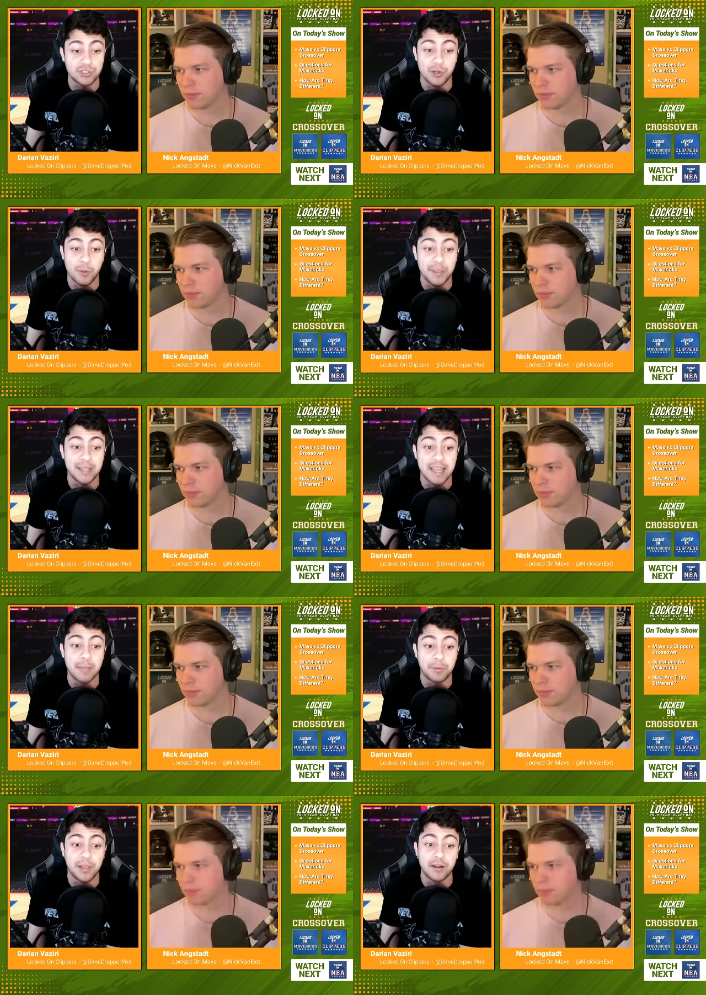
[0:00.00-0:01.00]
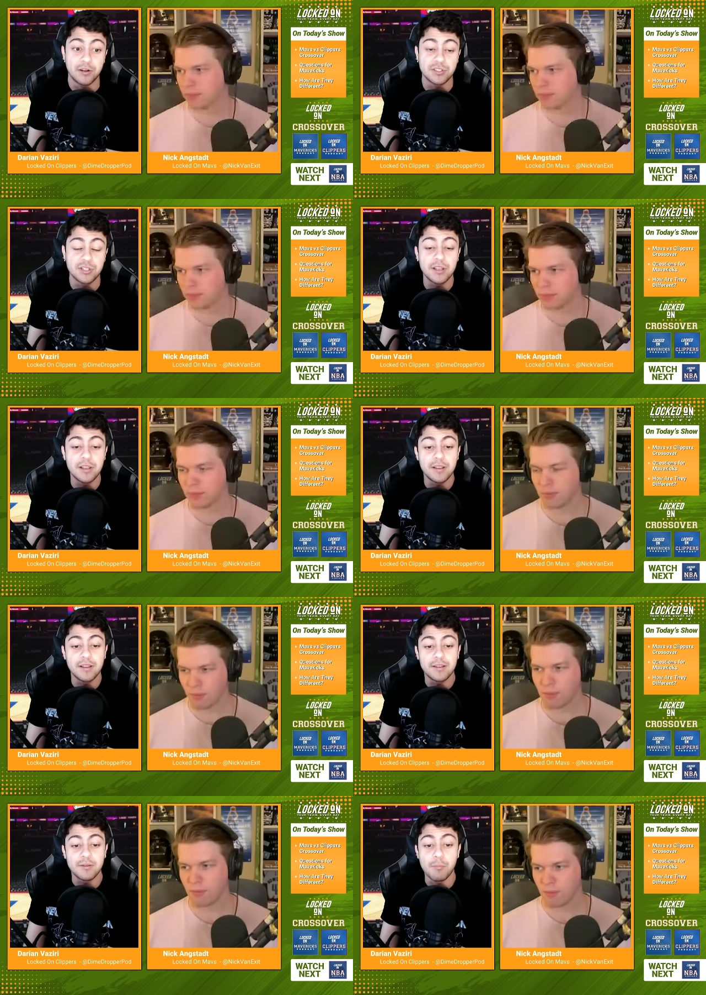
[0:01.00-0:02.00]
Speaker 1: you know, big name players
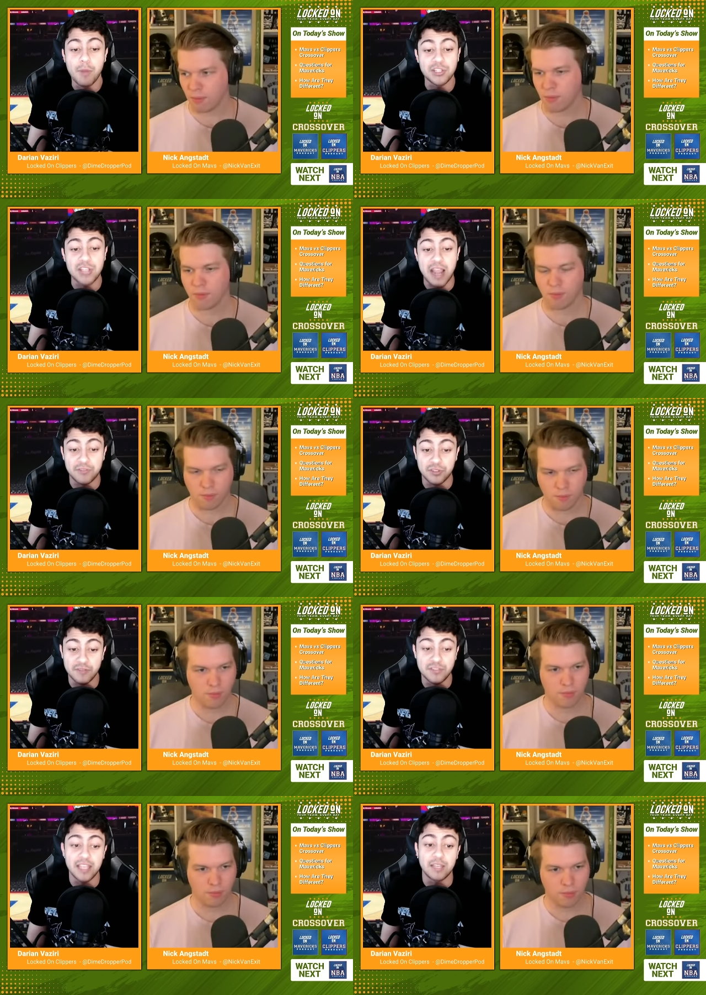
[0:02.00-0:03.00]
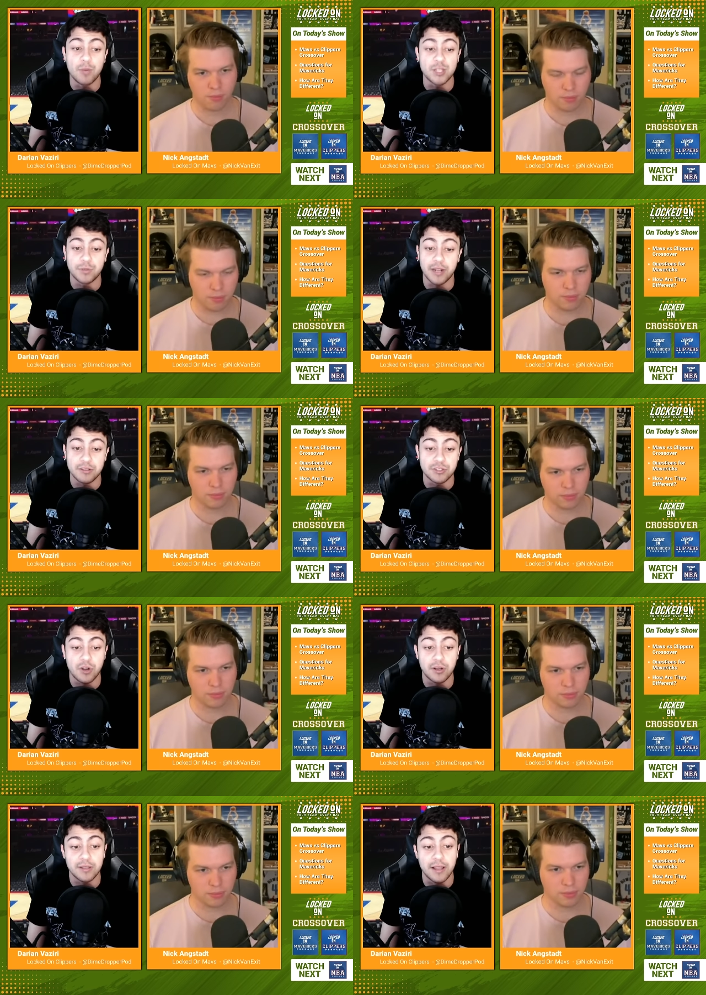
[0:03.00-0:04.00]
much after they've taken Westbrook out of the
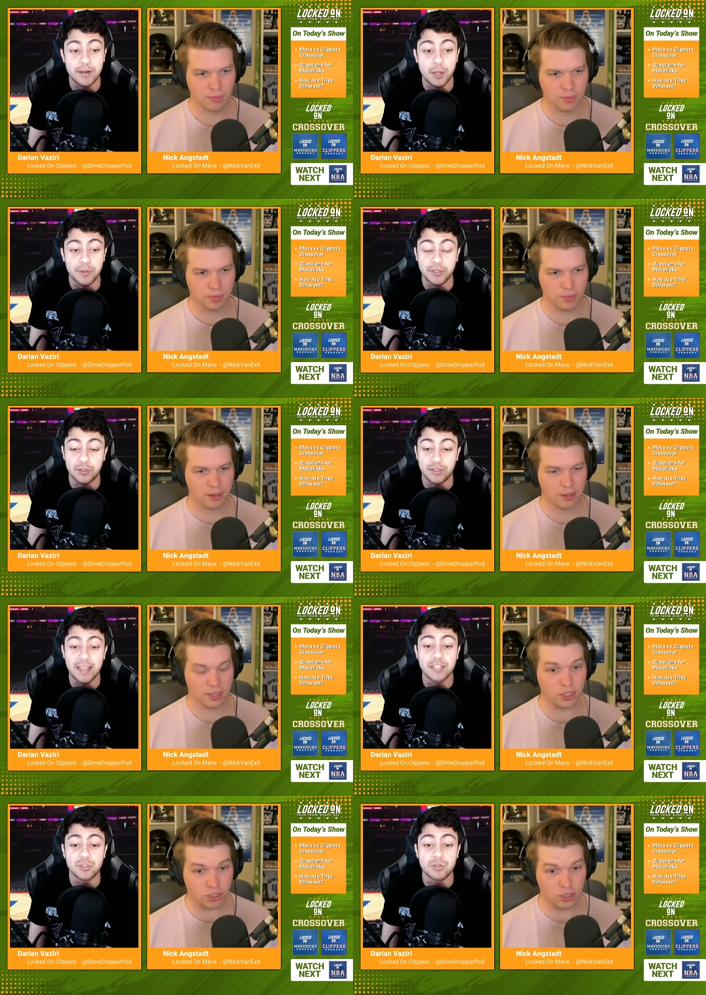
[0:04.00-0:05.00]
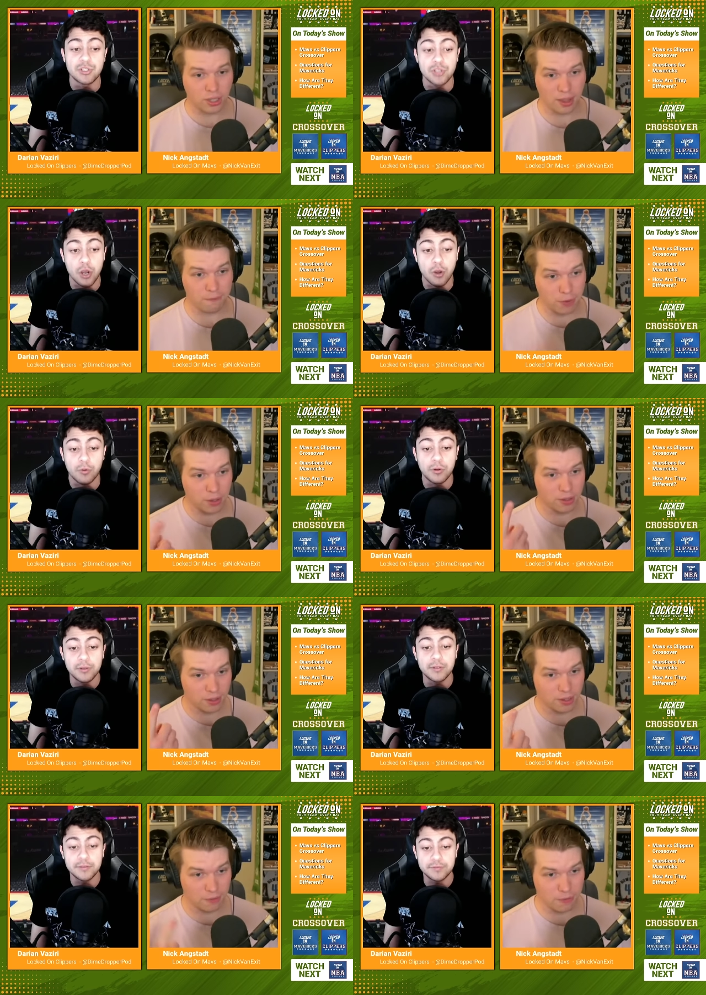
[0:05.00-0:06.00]
starting lineup? And yeah. the, answer they, is no. That, fir-
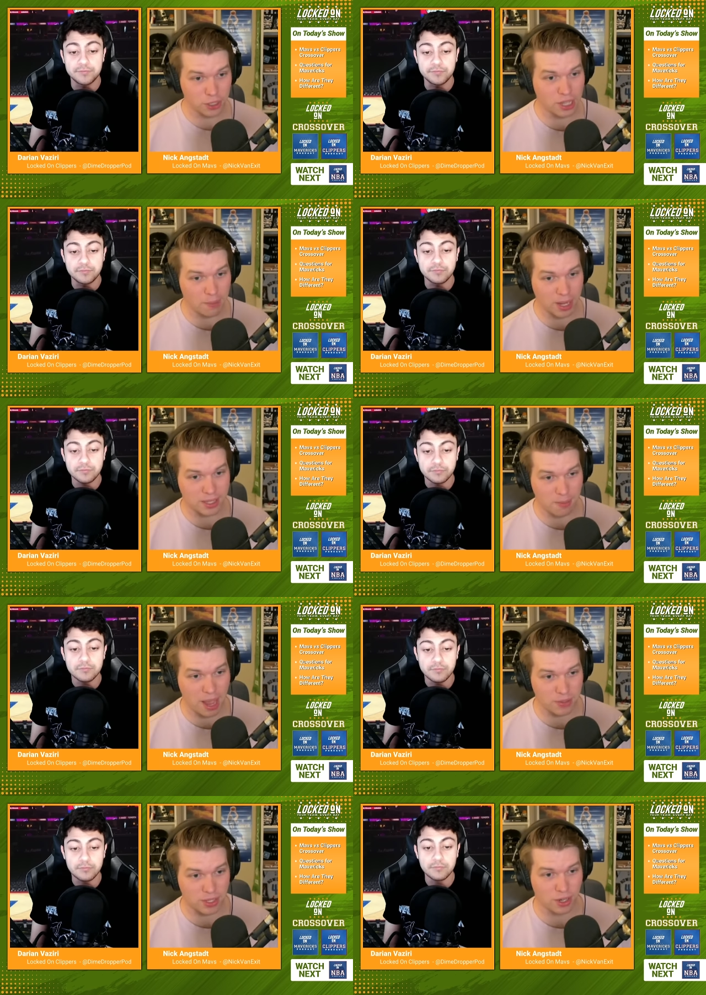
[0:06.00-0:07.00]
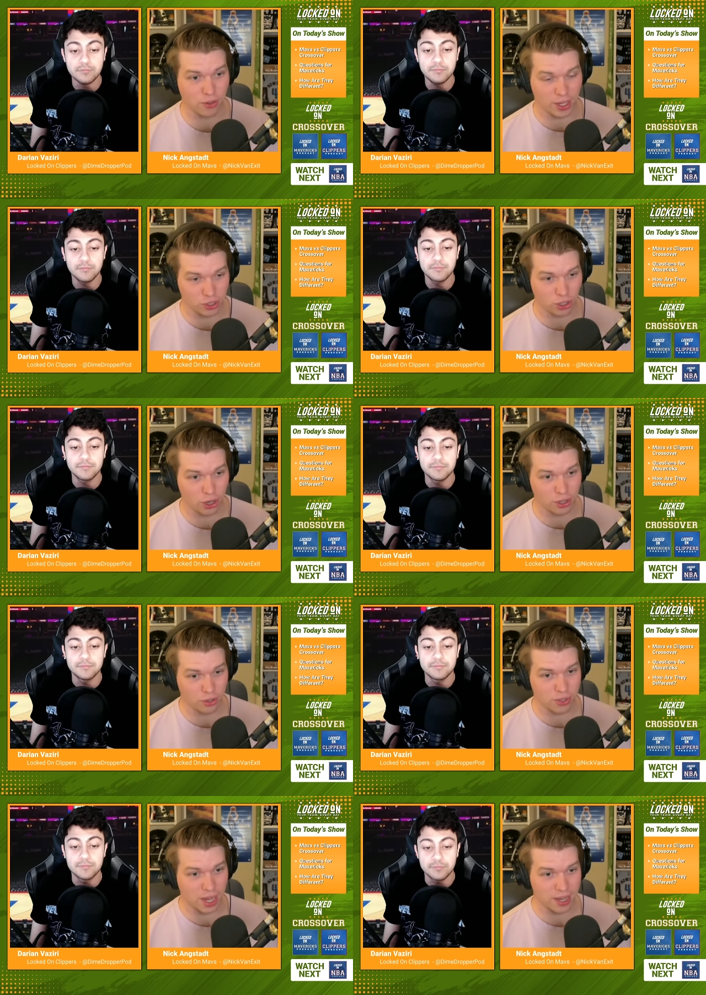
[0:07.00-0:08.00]
Speaker 2: that first game against the Mavs this year, they started
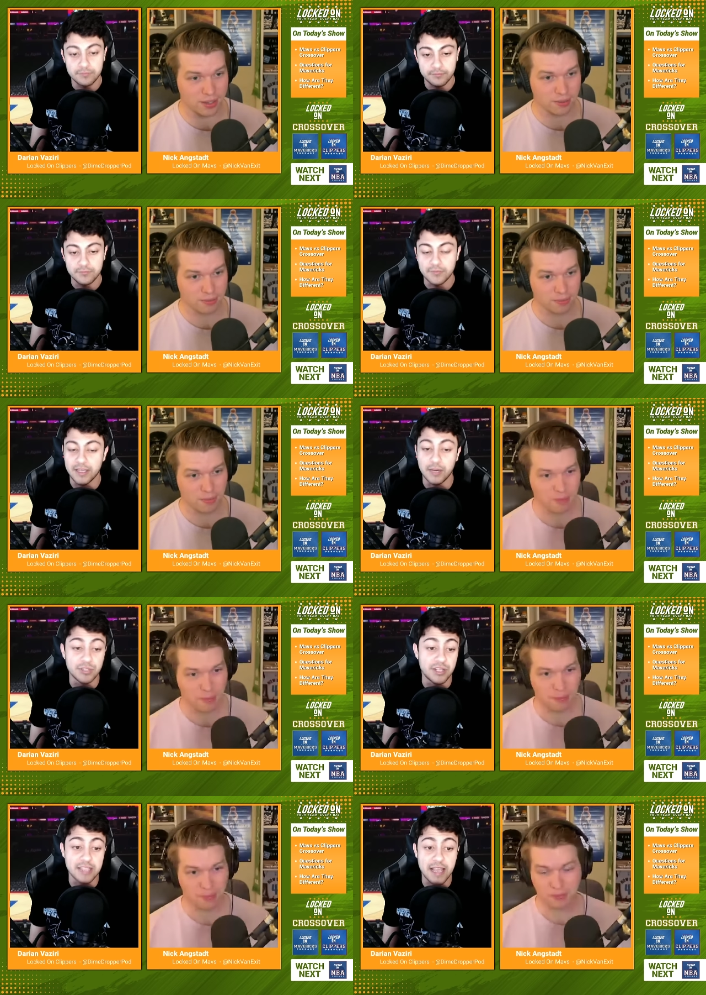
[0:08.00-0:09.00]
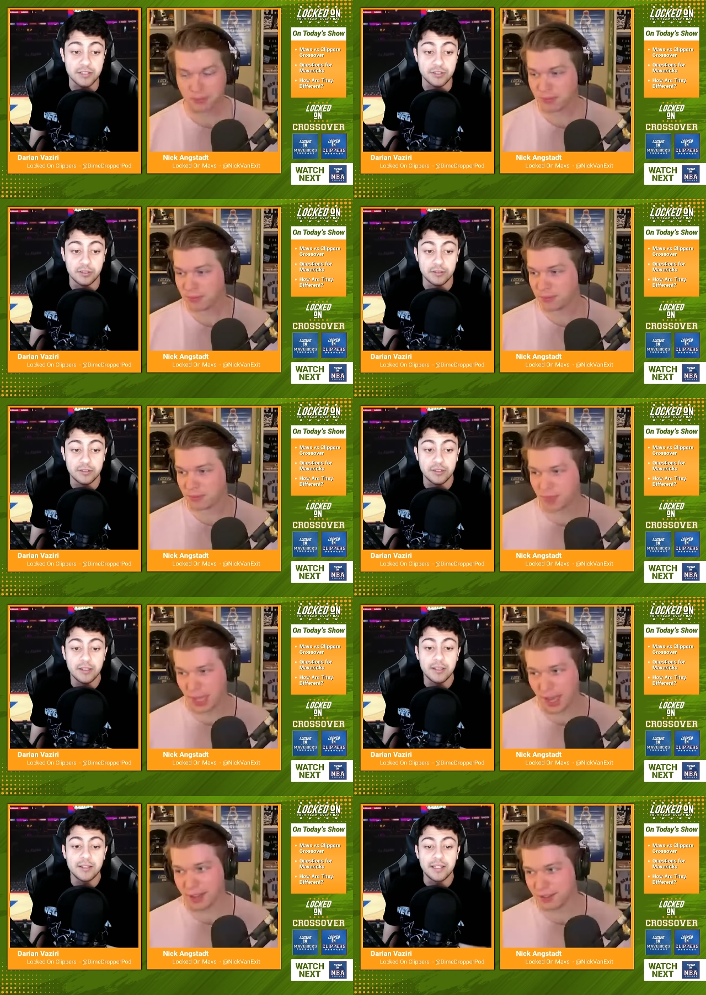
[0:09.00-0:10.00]
those guys,
Speaker 1: and it was a disaster.
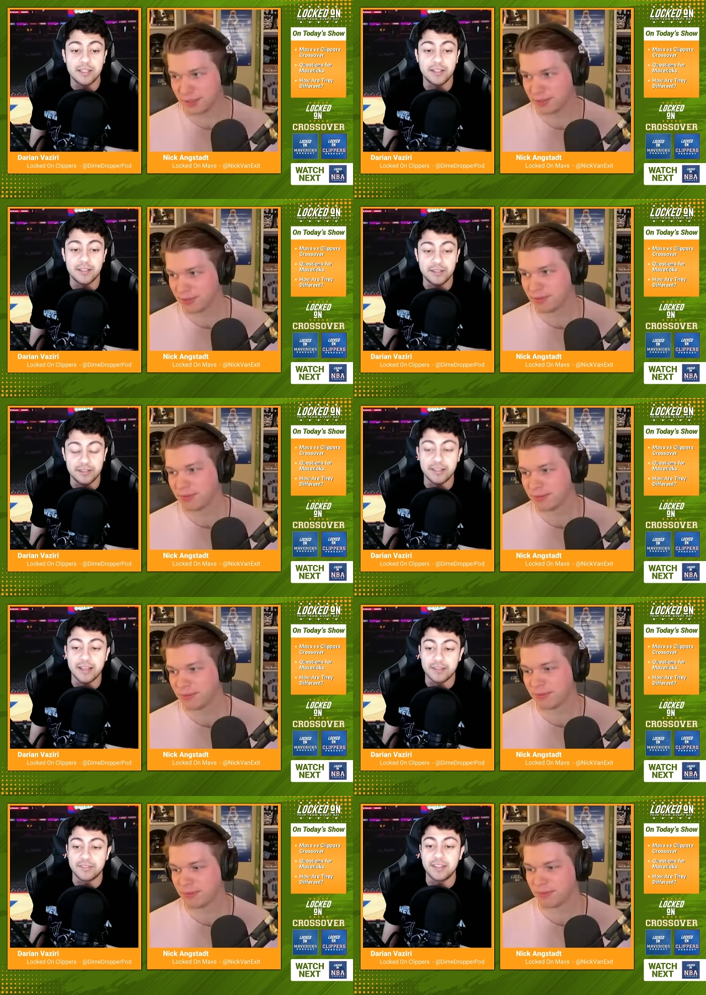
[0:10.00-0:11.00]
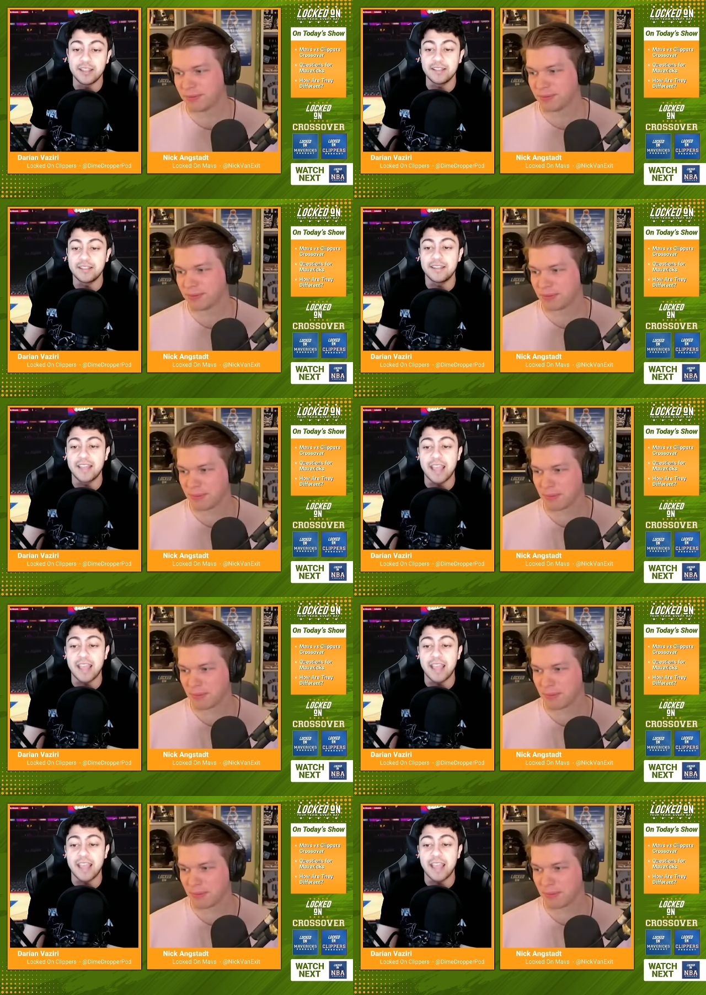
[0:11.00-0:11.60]
Yeah, yeah. They they